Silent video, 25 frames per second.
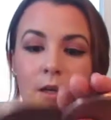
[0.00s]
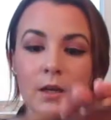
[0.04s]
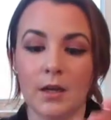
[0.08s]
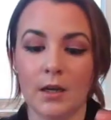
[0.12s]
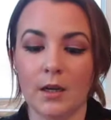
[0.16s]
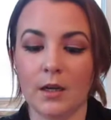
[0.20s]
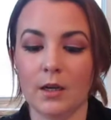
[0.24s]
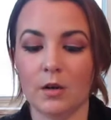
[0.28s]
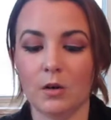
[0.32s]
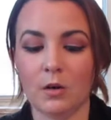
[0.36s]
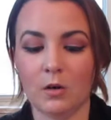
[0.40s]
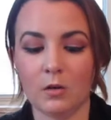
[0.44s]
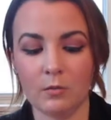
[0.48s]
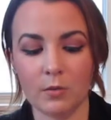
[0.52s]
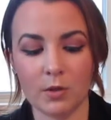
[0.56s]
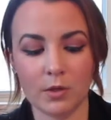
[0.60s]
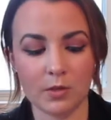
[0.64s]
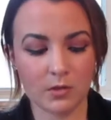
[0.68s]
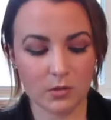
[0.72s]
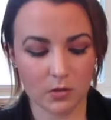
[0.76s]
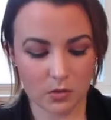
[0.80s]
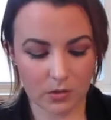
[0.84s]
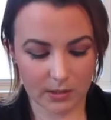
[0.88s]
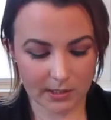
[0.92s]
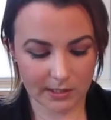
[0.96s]
It
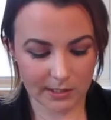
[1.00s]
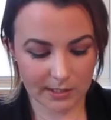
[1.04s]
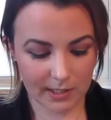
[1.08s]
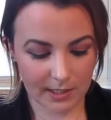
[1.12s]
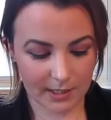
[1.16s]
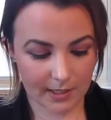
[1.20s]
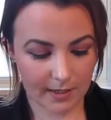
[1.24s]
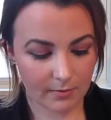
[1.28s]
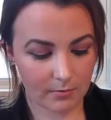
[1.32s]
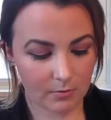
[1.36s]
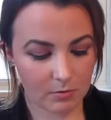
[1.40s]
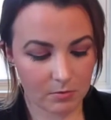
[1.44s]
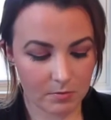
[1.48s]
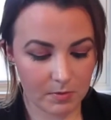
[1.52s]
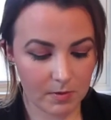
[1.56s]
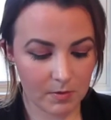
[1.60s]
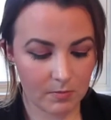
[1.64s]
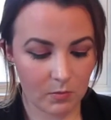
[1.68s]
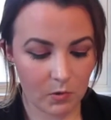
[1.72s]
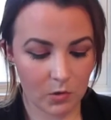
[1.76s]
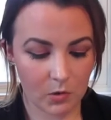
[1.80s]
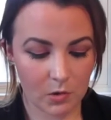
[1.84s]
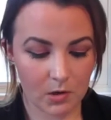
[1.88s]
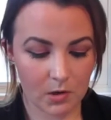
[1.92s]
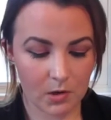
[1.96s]
almost looks like it would be
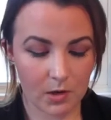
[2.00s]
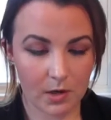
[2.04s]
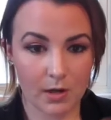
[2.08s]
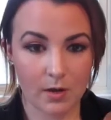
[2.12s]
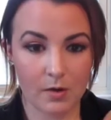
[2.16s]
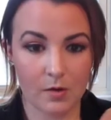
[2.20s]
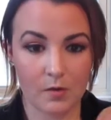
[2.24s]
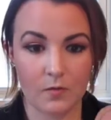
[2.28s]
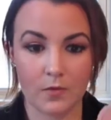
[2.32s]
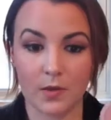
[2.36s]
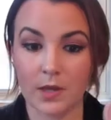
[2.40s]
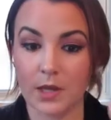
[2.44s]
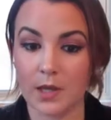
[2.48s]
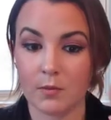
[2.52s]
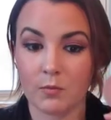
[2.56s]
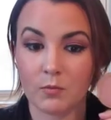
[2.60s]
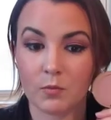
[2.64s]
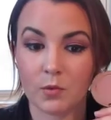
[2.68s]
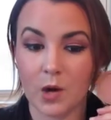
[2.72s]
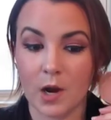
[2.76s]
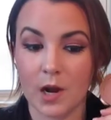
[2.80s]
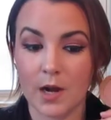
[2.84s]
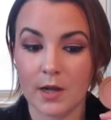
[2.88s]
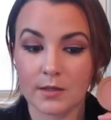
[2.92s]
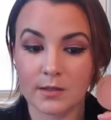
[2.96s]
more of a
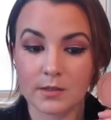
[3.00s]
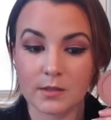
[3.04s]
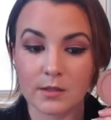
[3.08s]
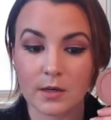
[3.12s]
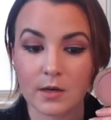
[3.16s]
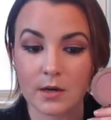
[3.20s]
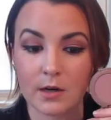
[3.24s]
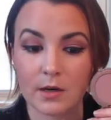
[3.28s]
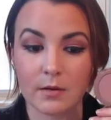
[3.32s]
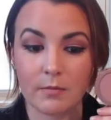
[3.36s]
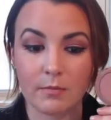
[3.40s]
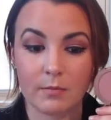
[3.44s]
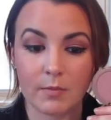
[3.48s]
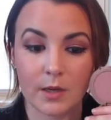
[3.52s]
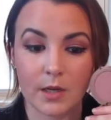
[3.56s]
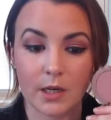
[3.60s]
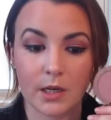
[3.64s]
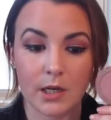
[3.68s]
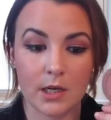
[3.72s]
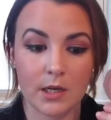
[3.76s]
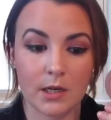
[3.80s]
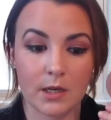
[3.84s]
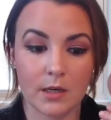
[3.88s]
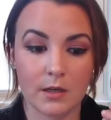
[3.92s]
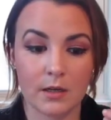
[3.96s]
bronzer,
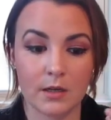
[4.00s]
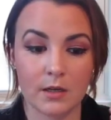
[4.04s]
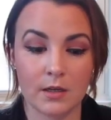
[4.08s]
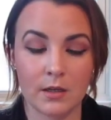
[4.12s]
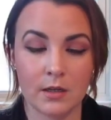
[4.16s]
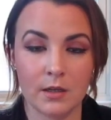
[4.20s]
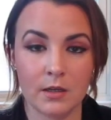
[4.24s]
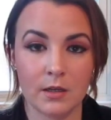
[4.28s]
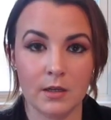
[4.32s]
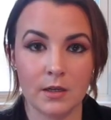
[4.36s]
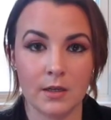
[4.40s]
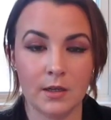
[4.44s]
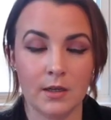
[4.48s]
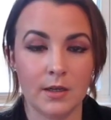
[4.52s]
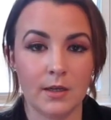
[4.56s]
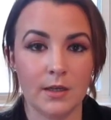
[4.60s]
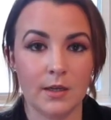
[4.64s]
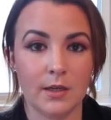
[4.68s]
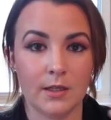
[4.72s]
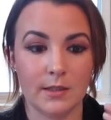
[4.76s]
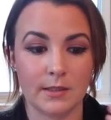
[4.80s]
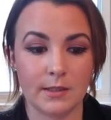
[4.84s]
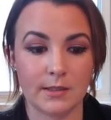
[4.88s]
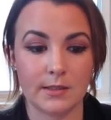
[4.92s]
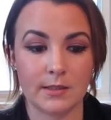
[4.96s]
but
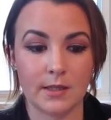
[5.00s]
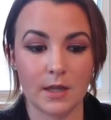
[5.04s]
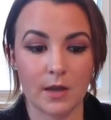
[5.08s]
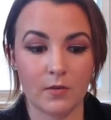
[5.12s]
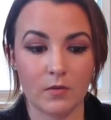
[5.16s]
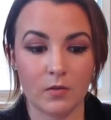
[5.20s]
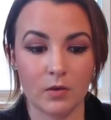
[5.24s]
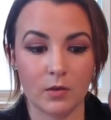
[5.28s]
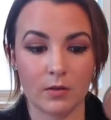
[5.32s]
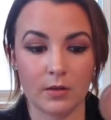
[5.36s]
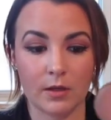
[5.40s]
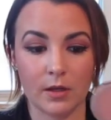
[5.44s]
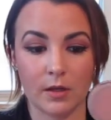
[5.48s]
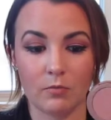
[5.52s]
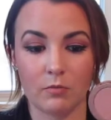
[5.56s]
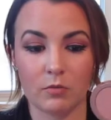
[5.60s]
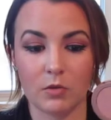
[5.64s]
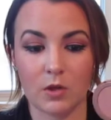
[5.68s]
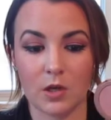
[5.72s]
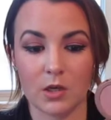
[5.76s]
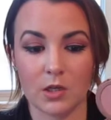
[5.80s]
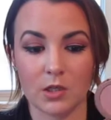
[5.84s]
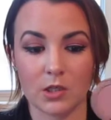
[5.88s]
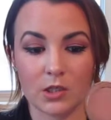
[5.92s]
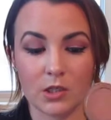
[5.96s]
it's definitely a
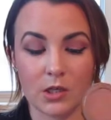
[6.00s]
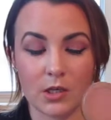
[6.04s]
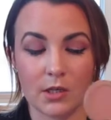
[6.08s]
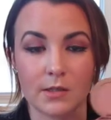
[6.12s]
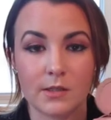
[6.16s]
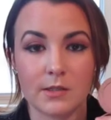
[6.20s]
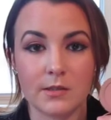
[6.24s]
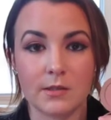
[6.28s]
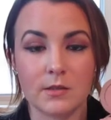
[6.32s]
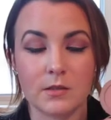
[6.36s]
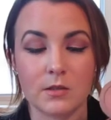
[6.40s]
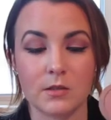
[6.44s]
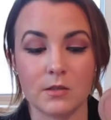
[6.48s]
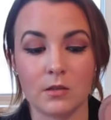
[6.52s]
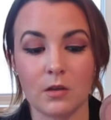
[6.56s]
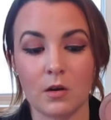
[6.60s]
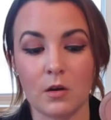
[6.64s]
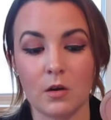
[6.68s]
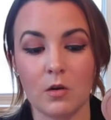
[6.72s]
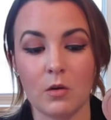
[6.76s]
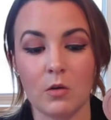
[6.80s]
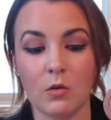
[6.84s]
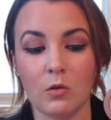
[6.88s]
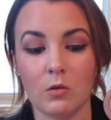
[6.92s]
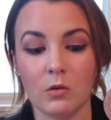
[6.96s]
blush, and it's
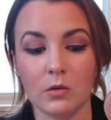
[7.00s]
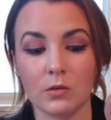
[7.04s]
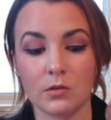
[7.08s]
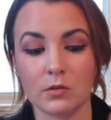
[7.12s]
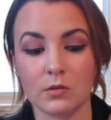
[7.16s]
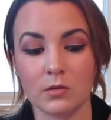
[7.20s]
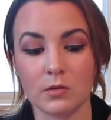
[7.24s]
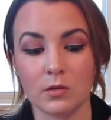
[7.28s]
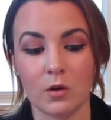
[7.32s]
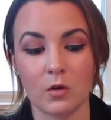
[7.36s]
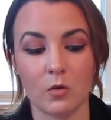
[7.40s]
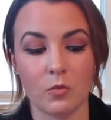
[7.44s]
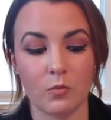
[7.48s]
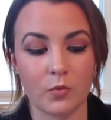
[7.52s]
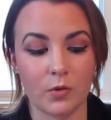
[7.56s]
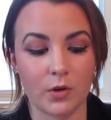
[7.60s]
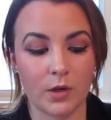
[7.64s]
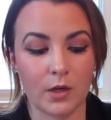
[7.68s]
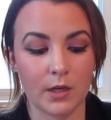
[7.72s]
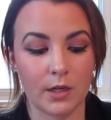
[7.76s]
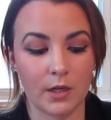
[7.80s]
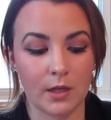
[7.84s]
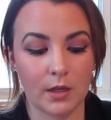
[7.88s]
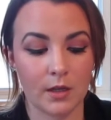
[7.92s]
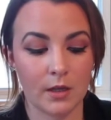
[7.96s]
so, so
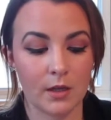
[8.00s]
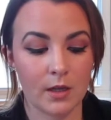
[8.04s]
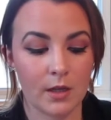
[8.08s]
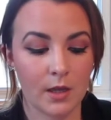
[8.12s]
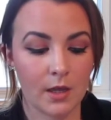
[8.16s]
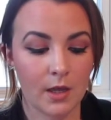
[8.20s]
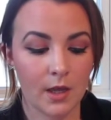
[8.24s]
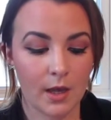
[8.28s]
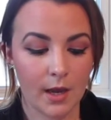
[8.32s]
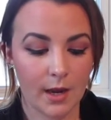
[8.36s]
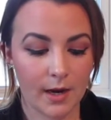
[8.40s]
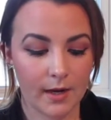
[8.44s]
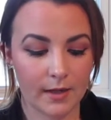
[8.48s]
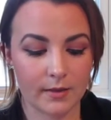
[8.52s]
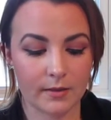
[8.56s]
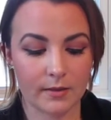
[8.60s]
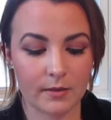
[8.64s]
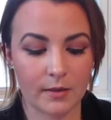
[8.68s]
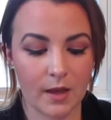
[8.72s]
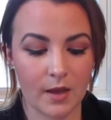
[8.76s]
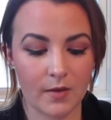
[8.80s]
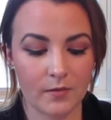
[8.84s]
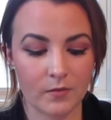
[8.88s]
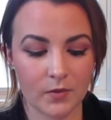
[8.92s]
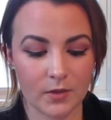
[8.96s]
pretty. I
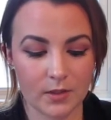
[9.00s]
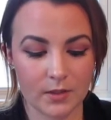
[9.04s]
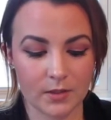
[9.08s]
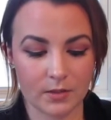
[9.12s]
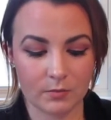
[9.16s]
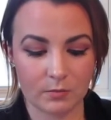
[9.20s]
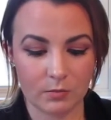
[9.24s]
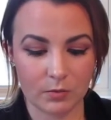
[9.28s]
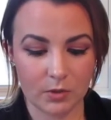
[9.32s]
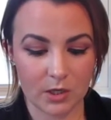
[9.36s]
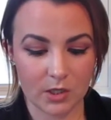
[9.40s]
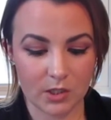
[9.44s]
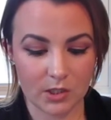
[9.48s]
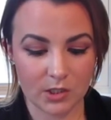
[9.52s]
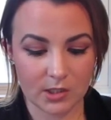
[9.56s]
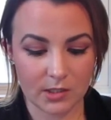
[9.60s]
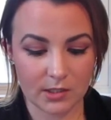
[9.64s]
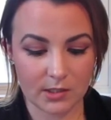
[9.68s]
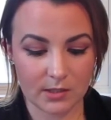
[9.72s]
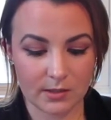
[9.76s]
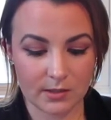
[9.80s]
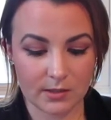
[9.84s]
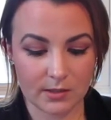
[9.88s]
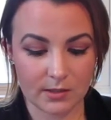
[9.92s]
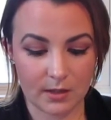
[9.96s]
love these
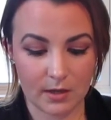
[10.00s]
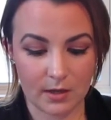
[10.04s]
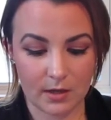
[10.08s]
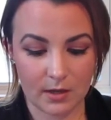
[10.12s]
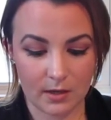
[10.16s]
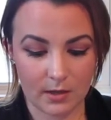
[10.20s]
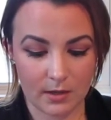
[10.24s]
blushes.